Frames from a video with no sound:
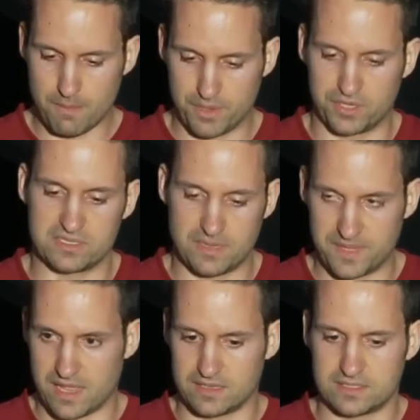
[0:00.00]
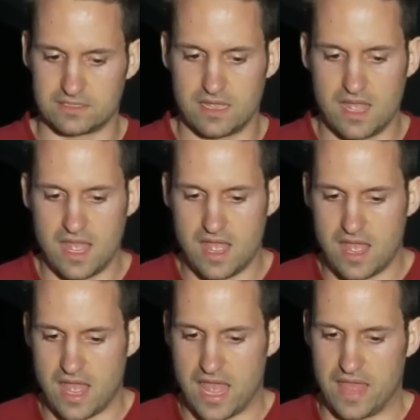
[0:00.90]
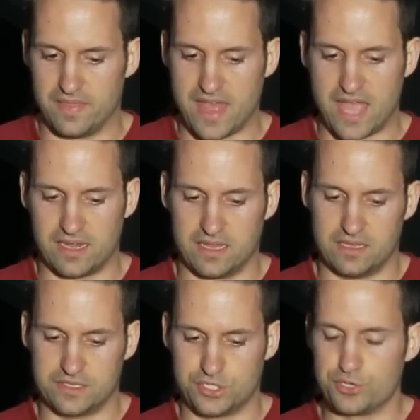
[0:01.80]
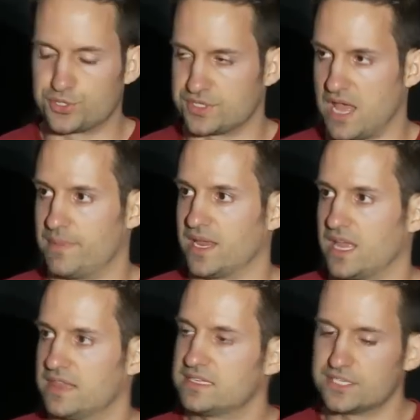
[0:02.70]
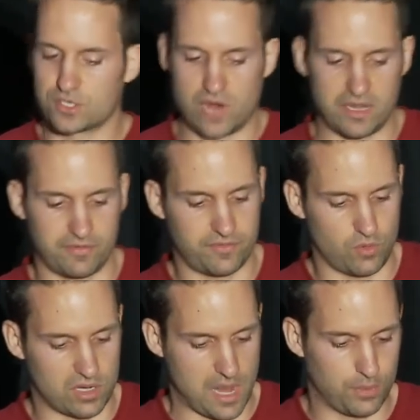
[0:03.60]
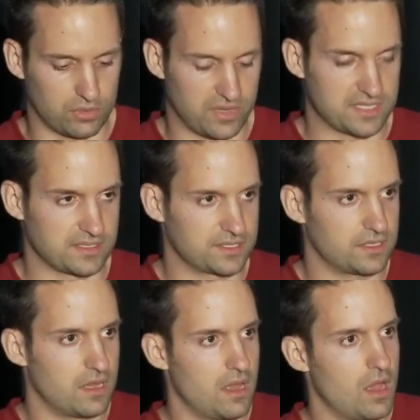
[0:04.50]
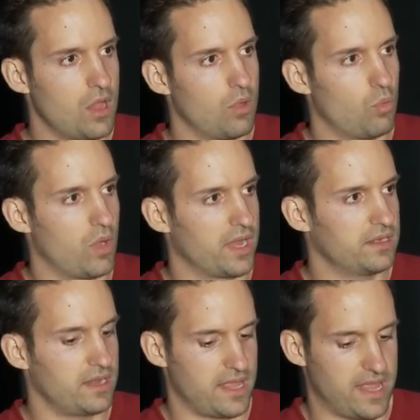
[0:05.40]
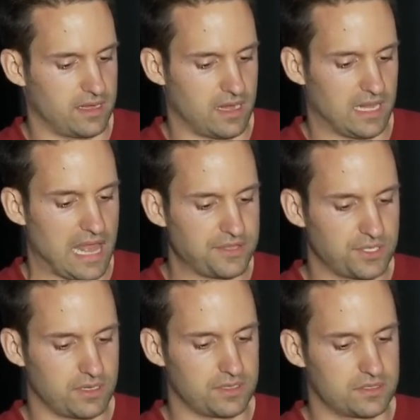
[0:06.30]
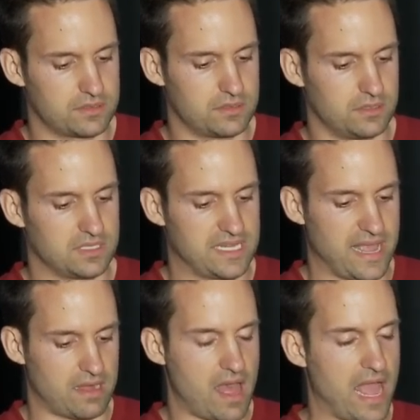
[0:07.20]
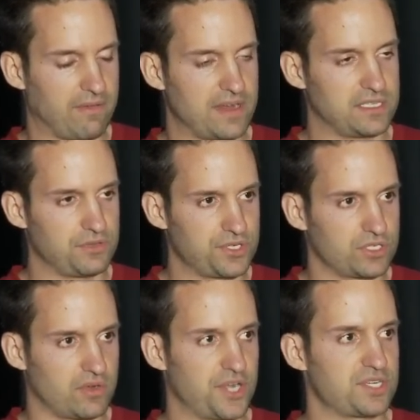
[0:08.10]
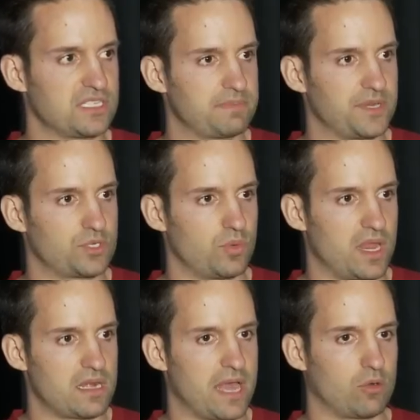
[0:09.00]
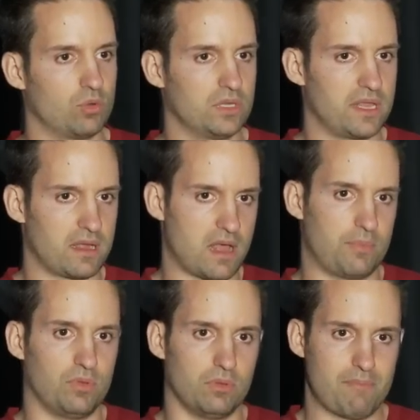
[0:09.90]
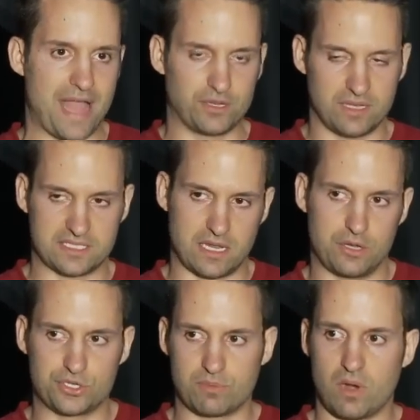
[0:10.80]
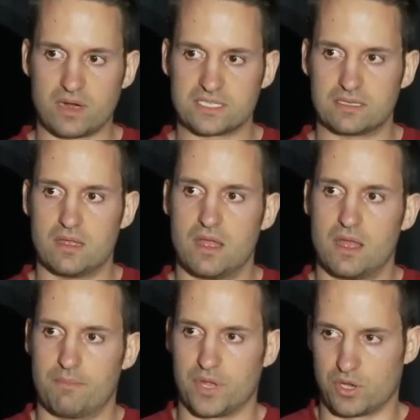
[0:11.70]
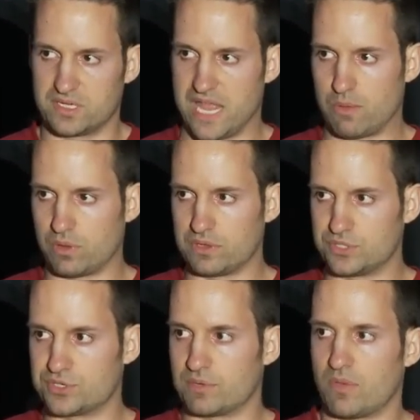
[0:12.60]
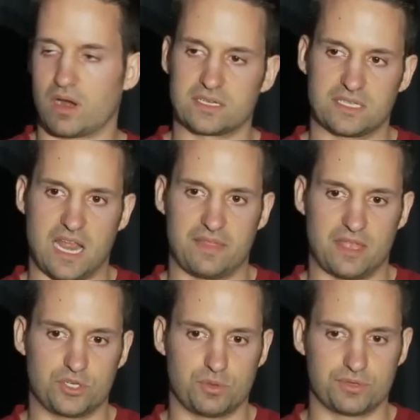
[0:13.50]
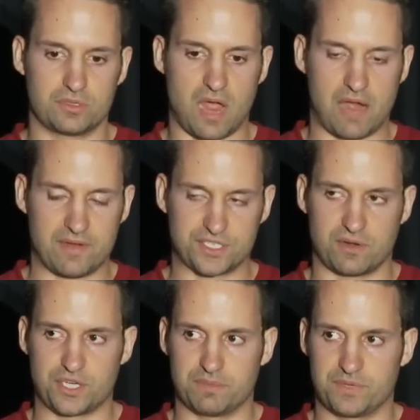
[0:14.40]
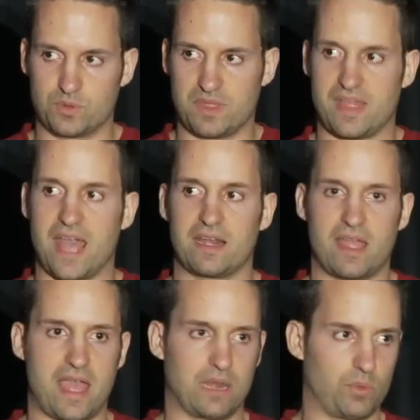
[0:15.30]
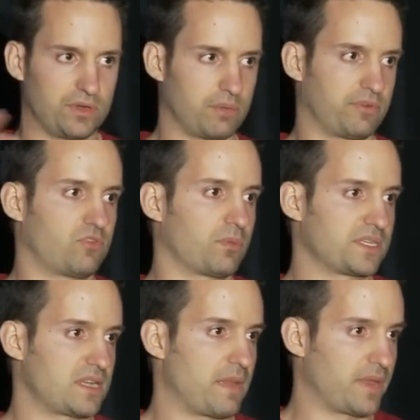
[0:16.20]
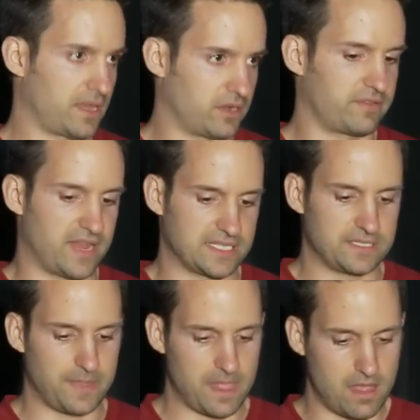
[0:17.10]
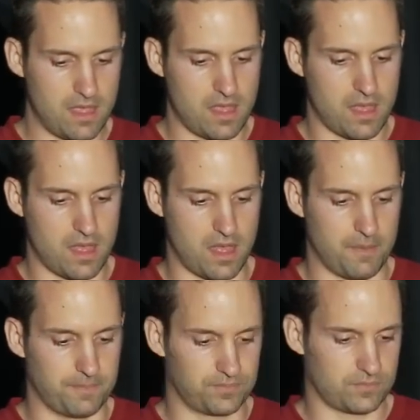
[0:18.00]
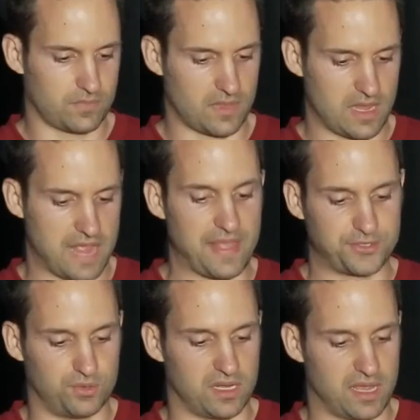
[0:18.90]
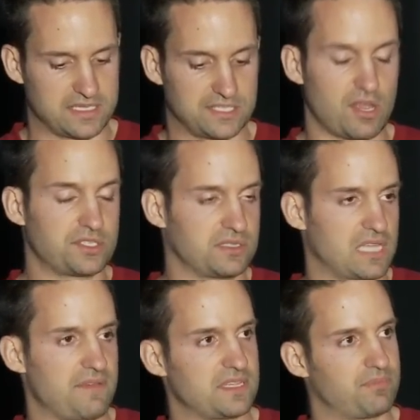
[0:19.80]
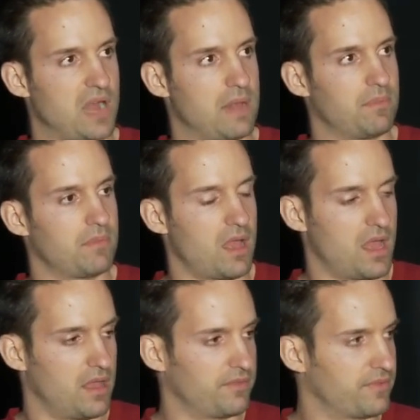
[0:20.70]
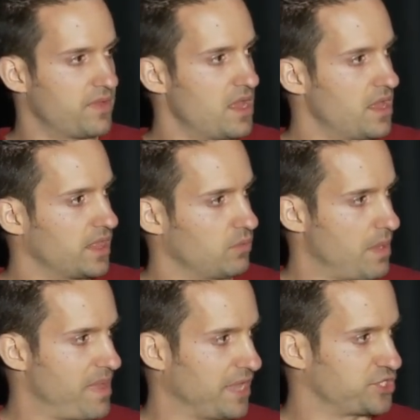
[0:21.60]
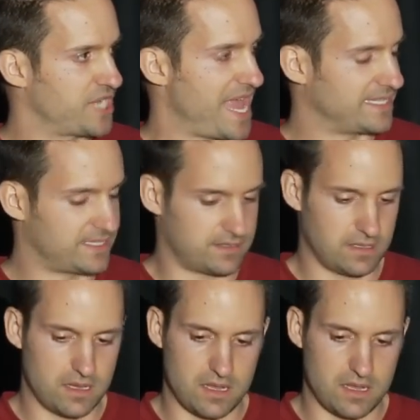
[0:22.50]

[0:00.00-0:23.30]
But there is something else, and that is user timing. And this is great for a couple of reasons. One, it allows you to get high resolution durations between not only a couple manually set user marks, but you can take one of those user marks and then do a high restoration between that and a window performance timing interface. And that's really nice. This also solves the problem of the web page test